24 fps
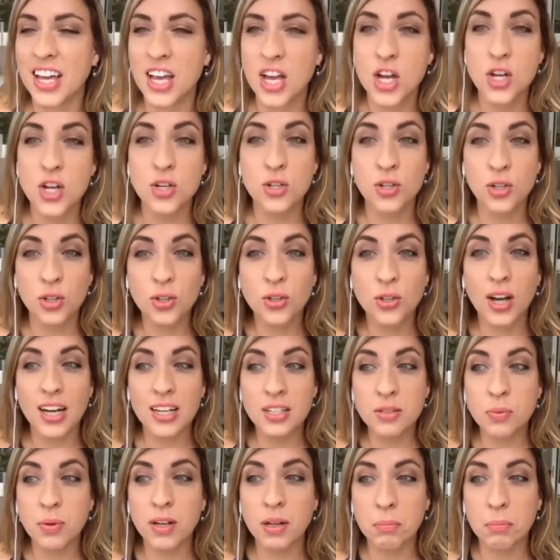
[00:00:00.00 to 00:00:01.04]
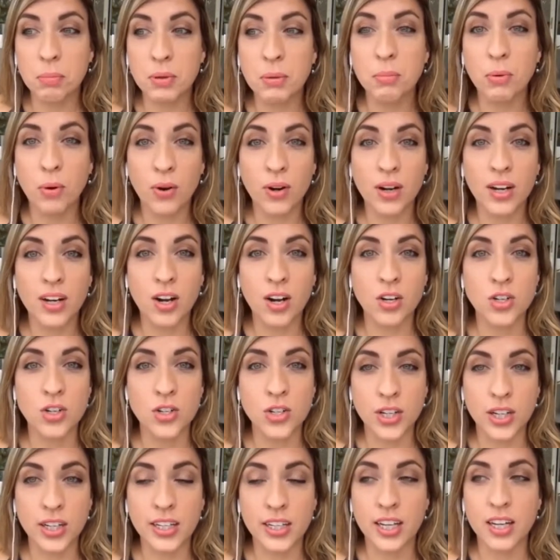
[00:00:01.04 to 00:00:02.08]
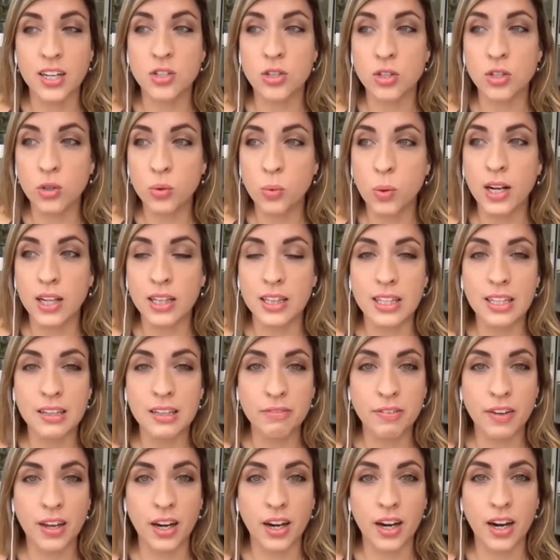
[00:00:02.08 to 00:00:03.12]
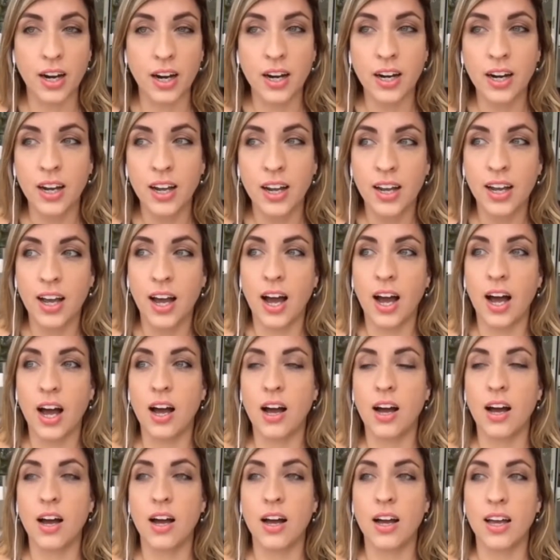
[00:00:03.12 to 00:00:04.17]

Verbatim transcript: do you guys want to be born in australia do you want to live here uh,